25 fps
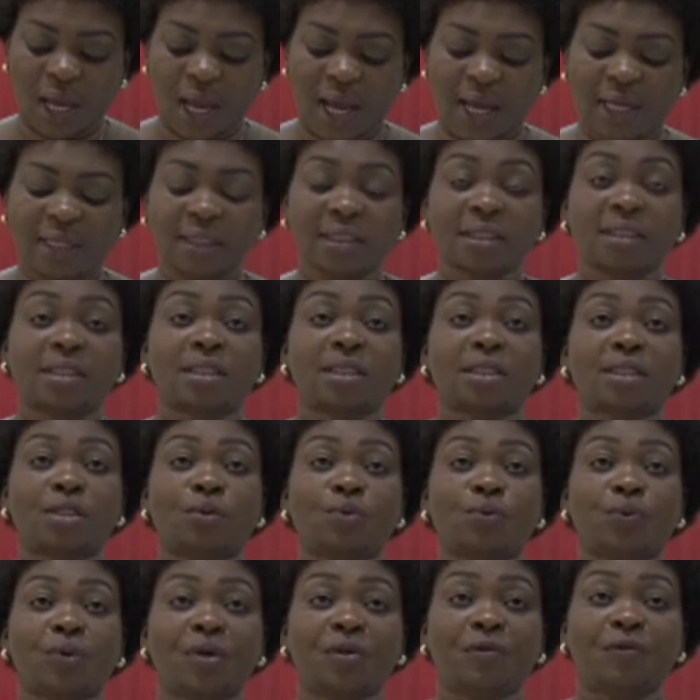And
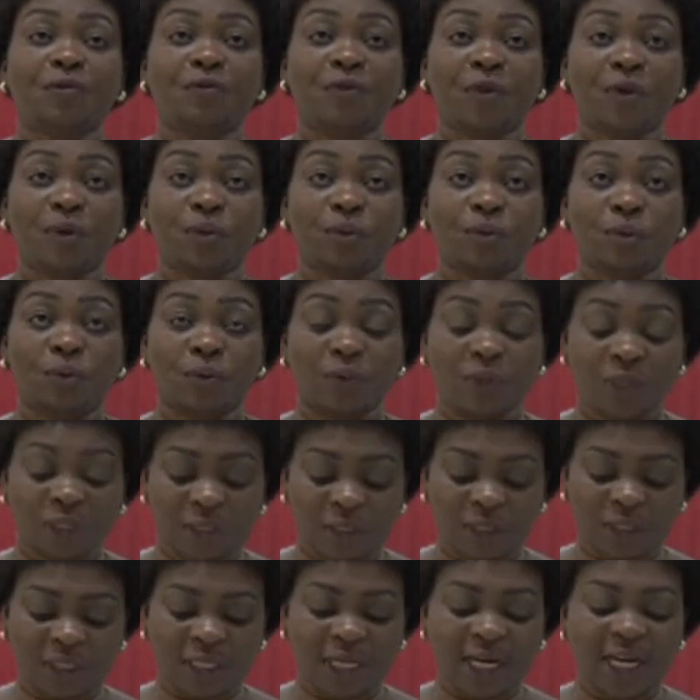we feel
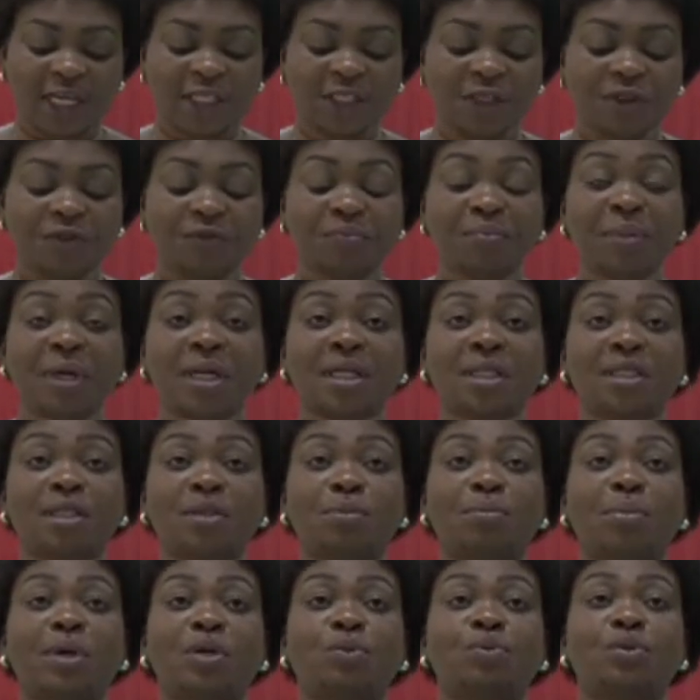this is an achievement,
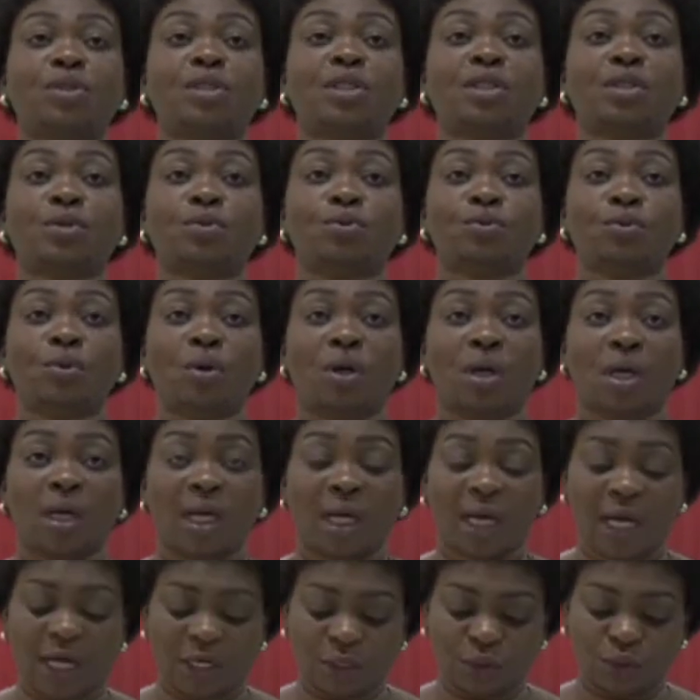but we still
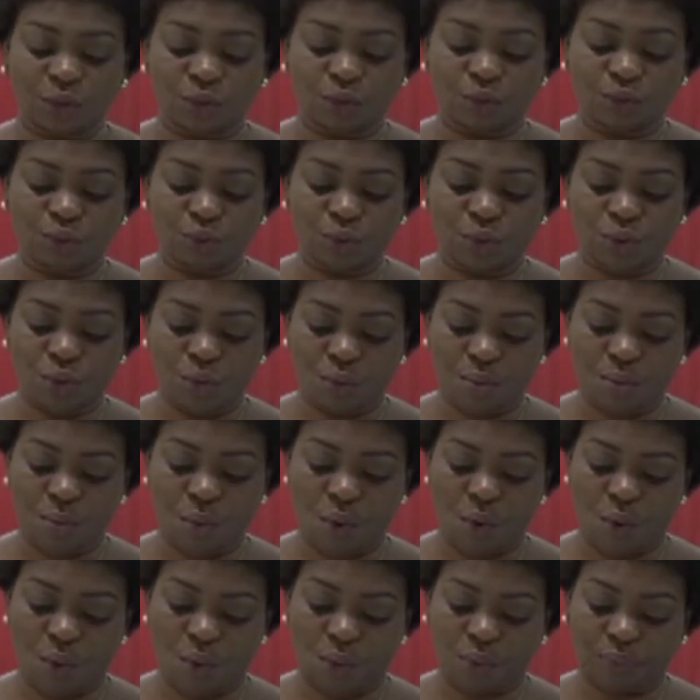can do
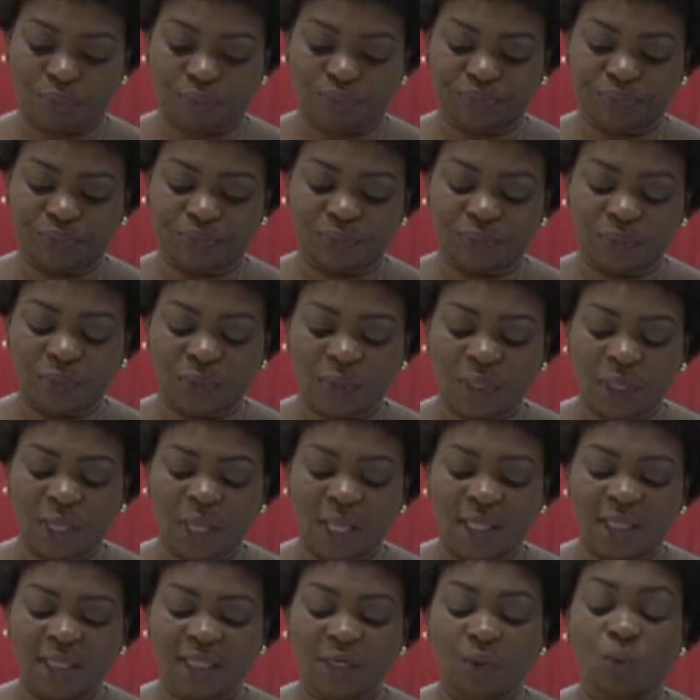more.
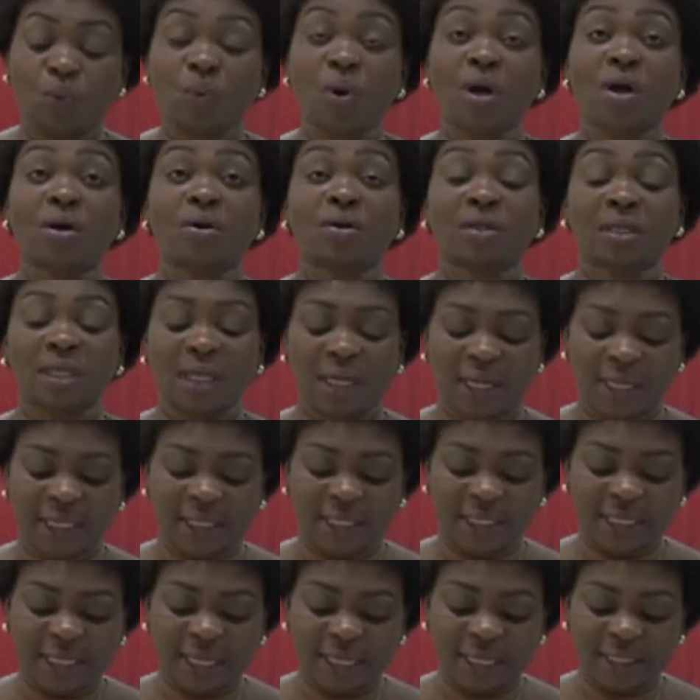The world
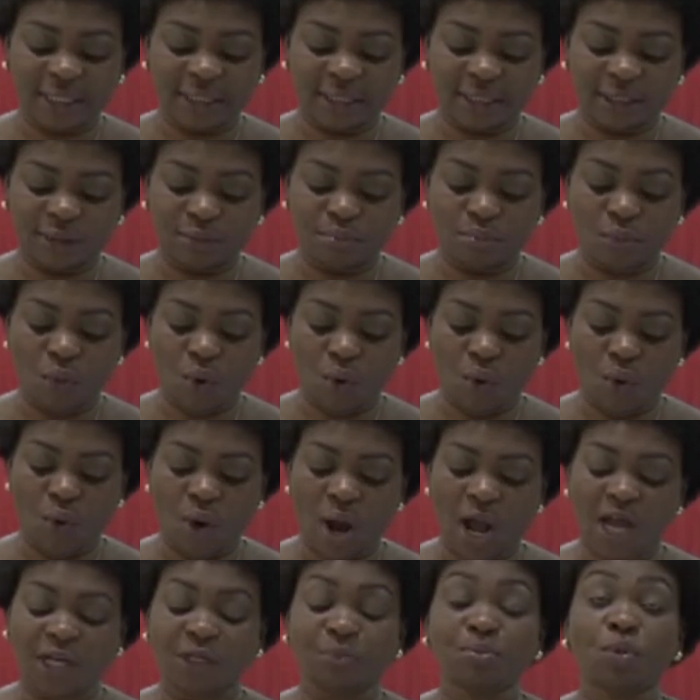needs
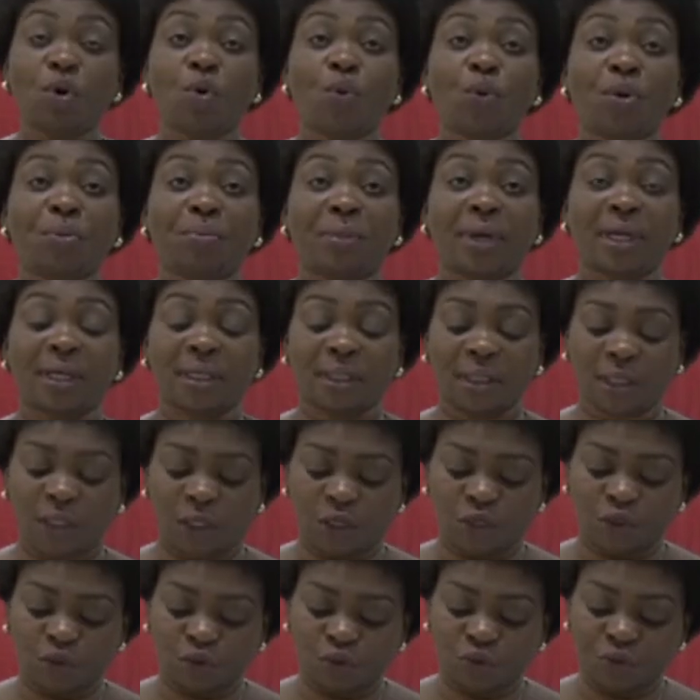more and more women
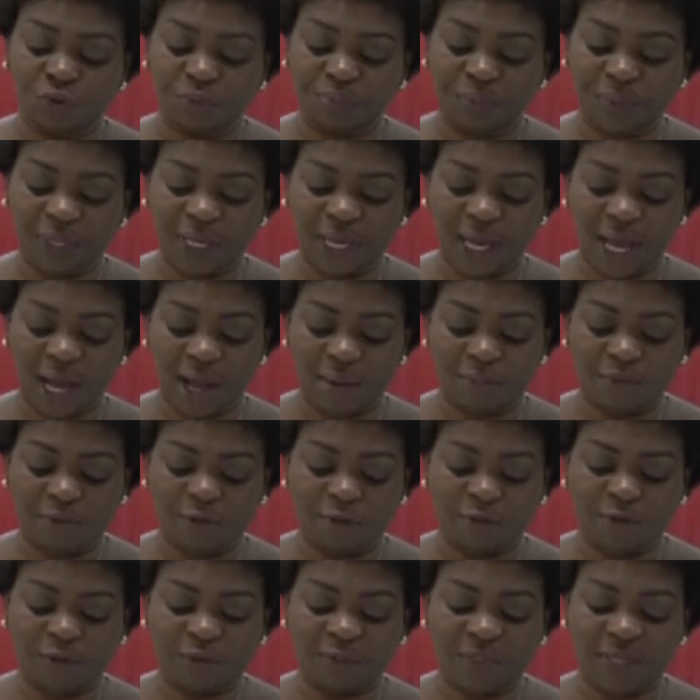to speak up
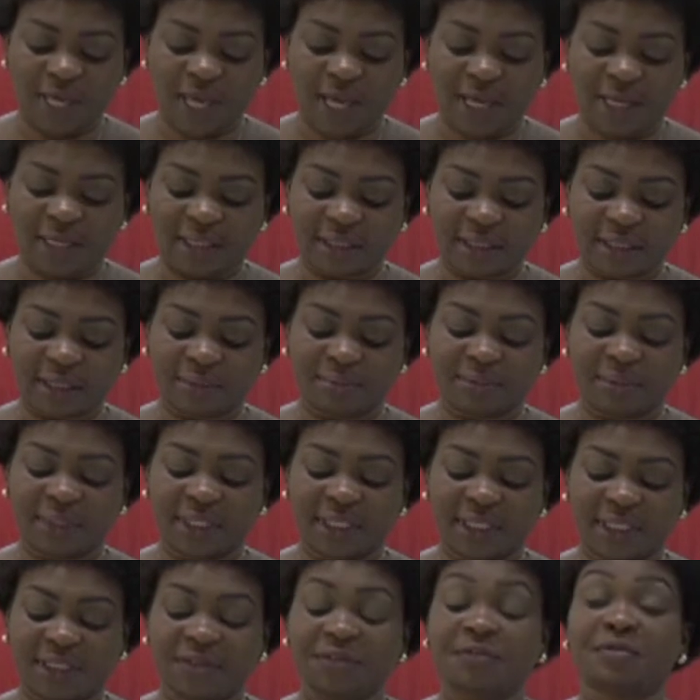for their
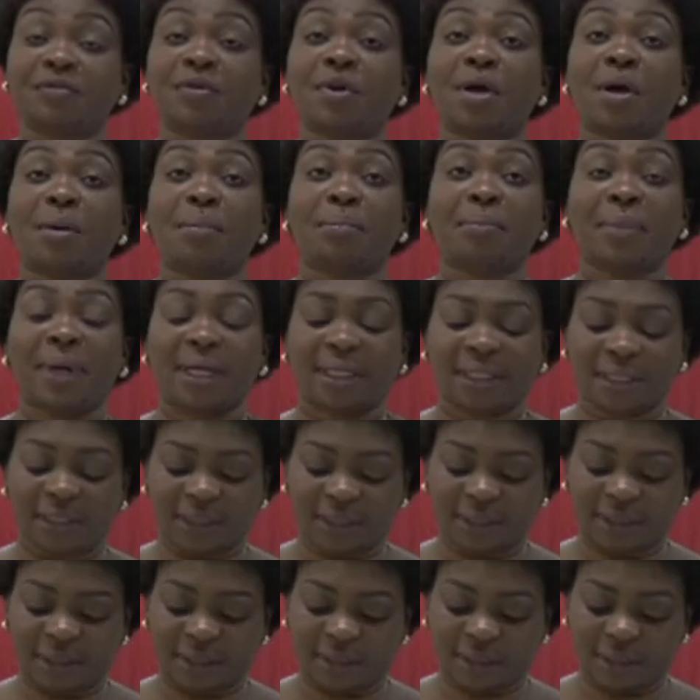substantive
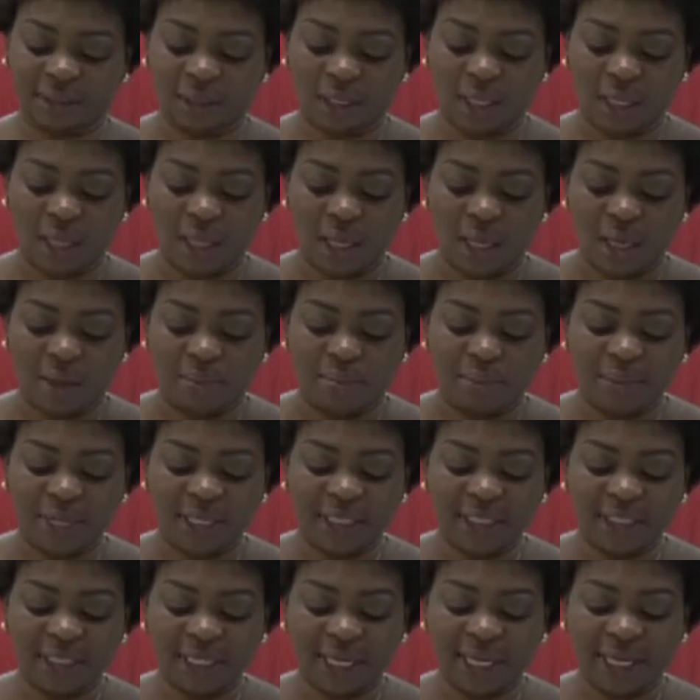matters.
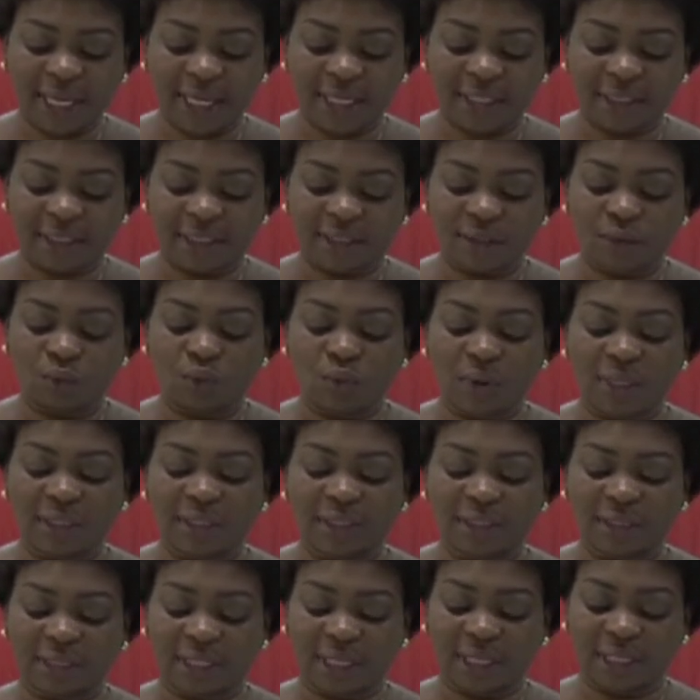Melinda Gates once
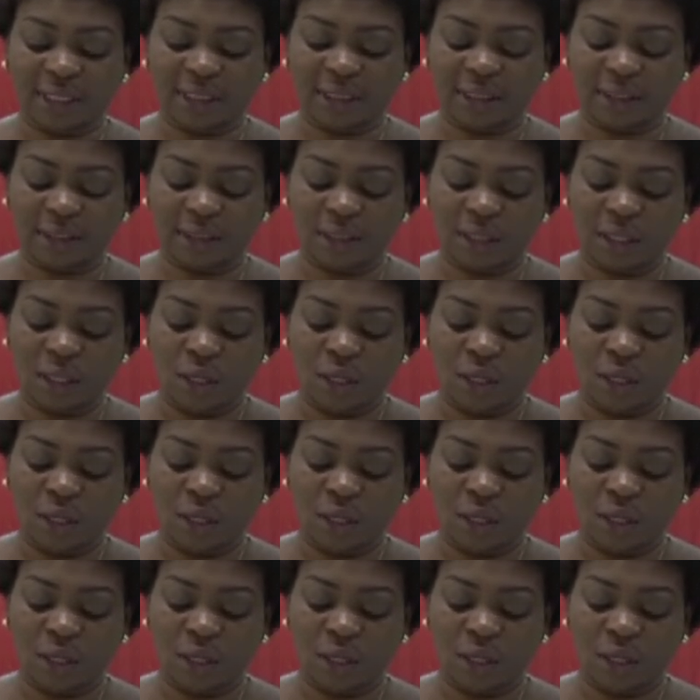said,